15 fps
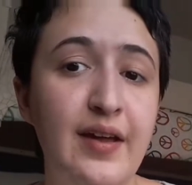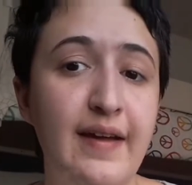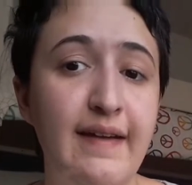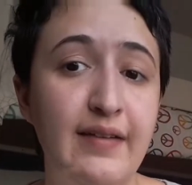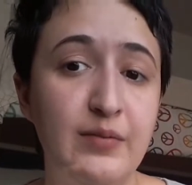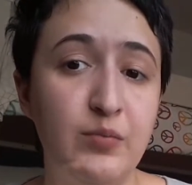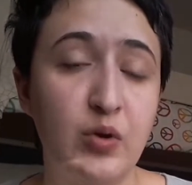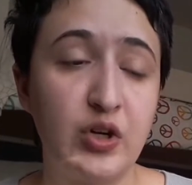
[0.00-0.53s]

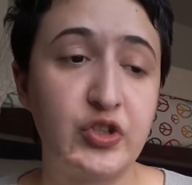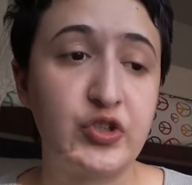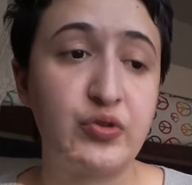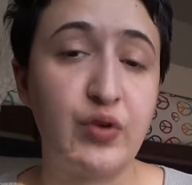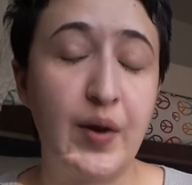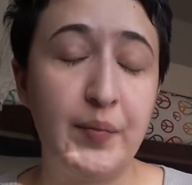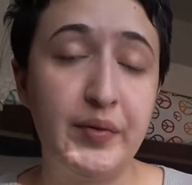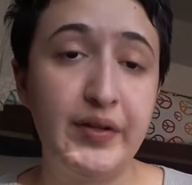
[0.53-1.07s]
and more
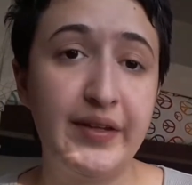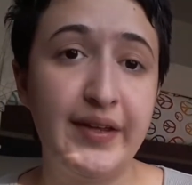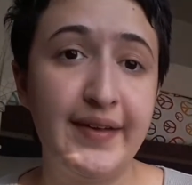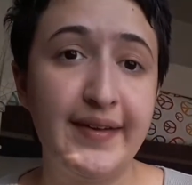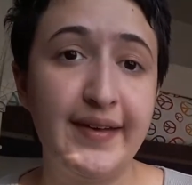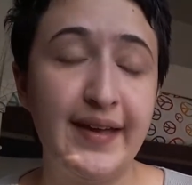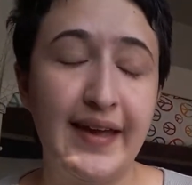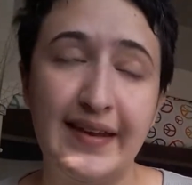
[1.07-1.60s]

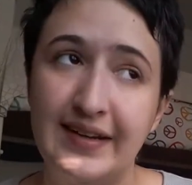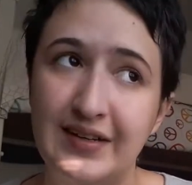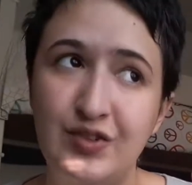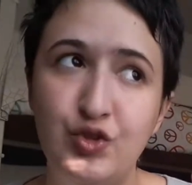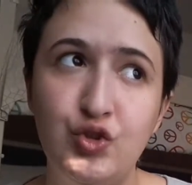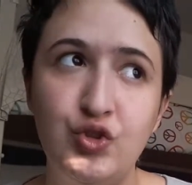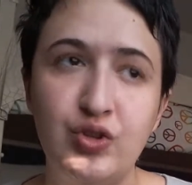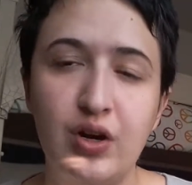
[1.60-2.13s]
troubling and
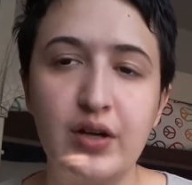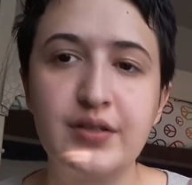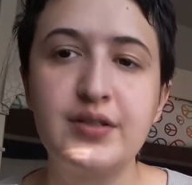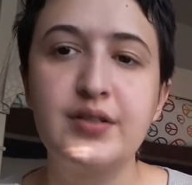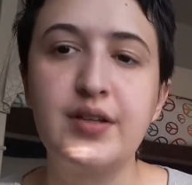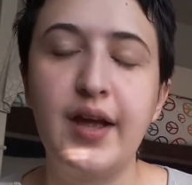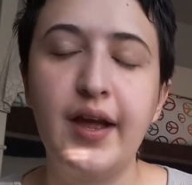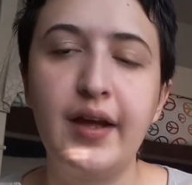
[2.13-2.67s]

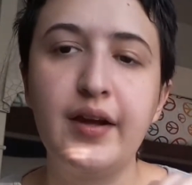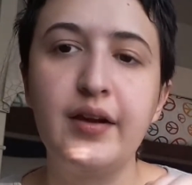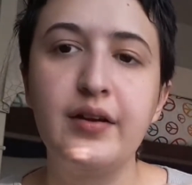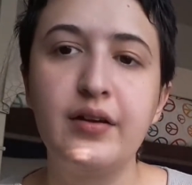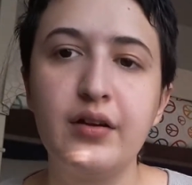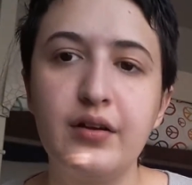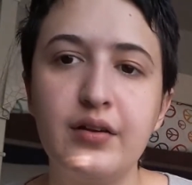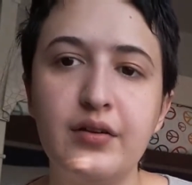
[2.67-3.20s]
exhausting
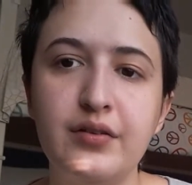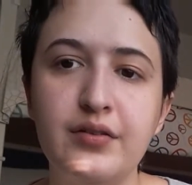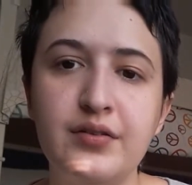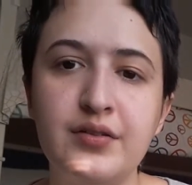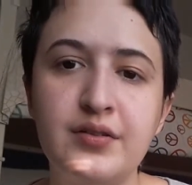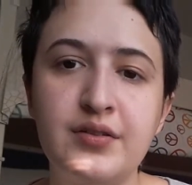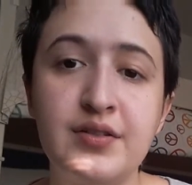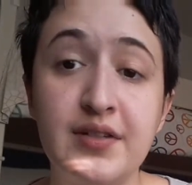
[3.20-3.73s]

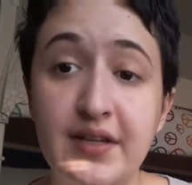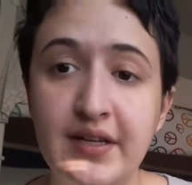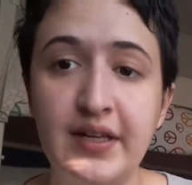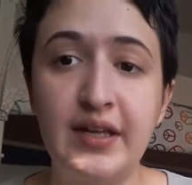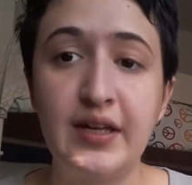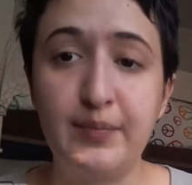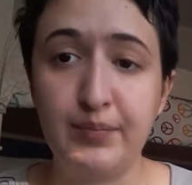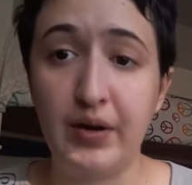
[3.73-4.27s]
to
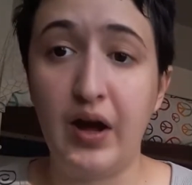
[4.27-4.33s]
keep